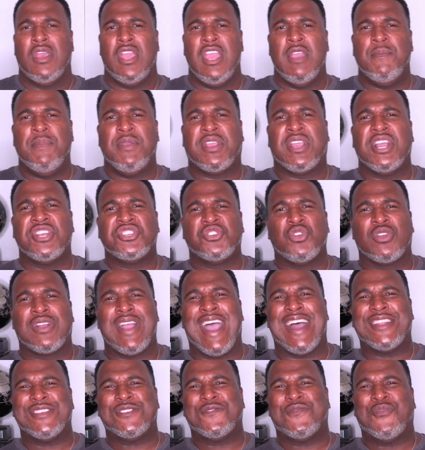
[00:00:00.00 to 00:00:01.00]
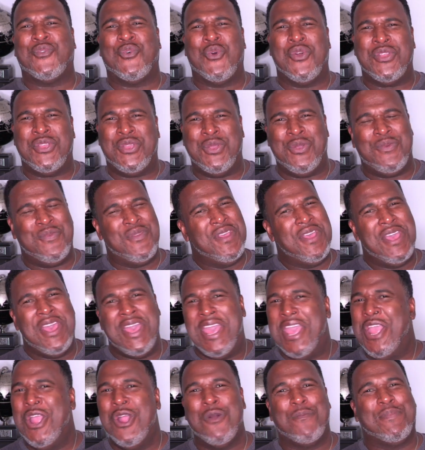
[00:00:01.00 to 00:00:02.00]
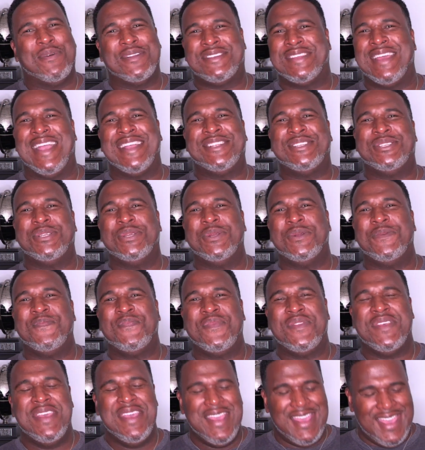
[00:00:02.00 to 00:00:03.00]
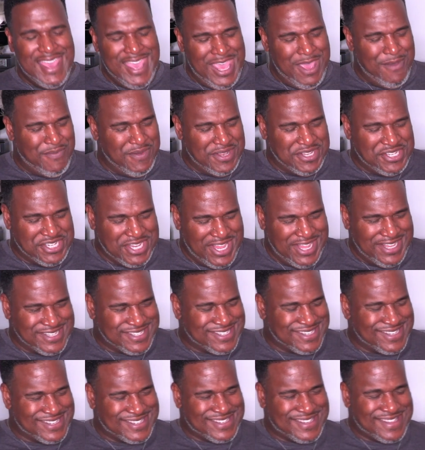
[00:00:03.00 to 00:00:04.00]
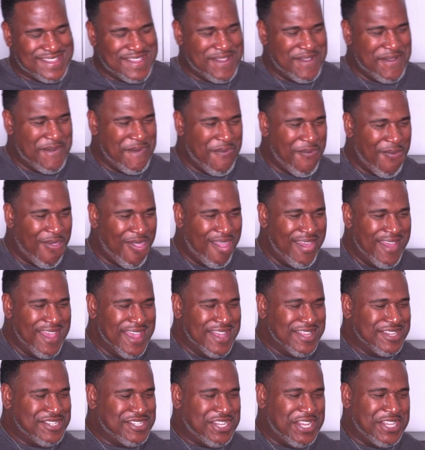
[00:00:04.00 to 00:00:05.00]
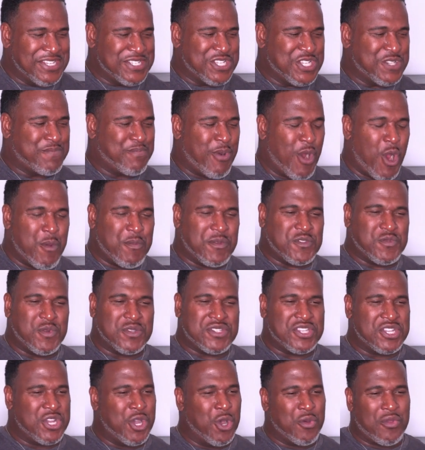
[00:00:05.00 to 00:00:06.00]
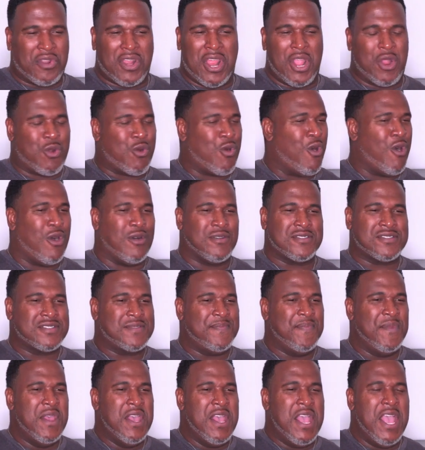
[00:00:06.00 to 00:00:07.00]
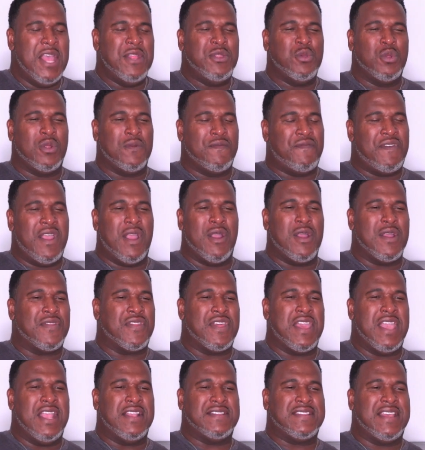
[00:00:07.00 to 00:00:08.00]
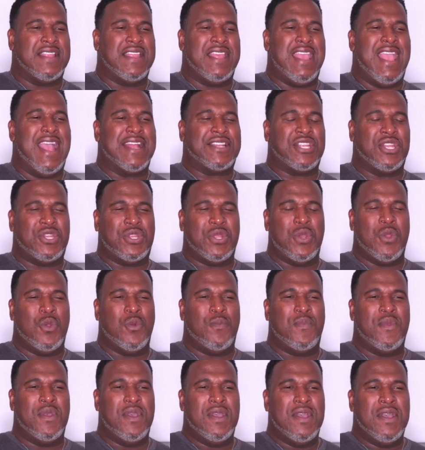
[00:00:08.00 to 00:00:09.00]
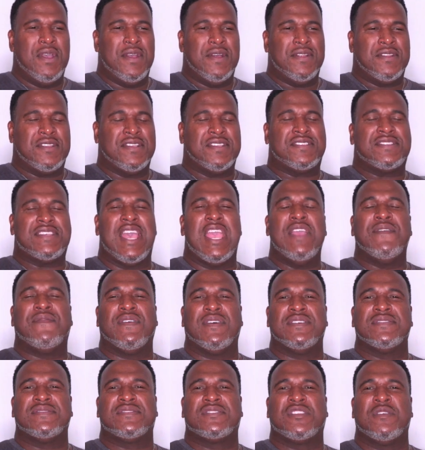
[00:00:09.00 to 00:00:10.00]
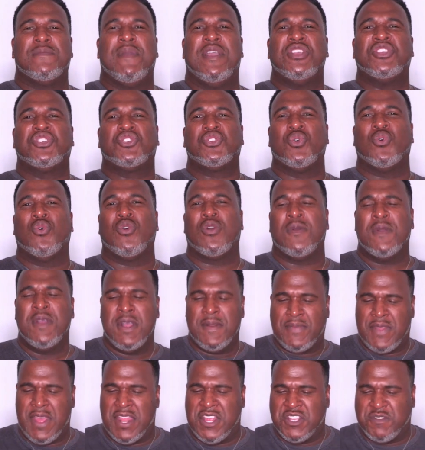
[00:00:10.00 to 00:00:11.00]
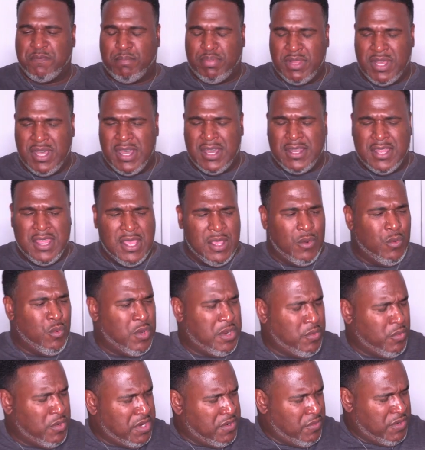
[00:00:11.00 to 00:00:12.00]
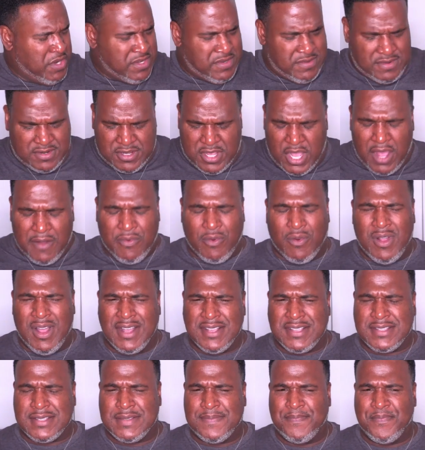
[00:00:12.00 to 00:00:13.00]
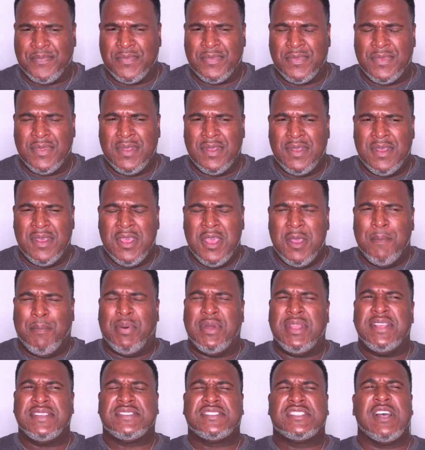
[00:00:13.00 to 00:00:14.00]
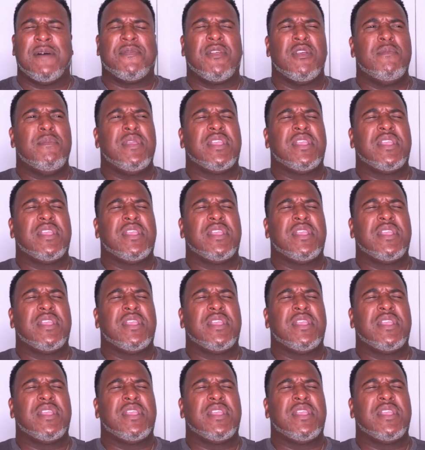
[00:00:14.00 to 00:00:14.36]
And because your God is for you, he'll protect you. Even Jesus. Jesus' purpose was to go to that cross and do the very thing that he had to do to save us, to make sure that his blood would, would, would cover us. But it's something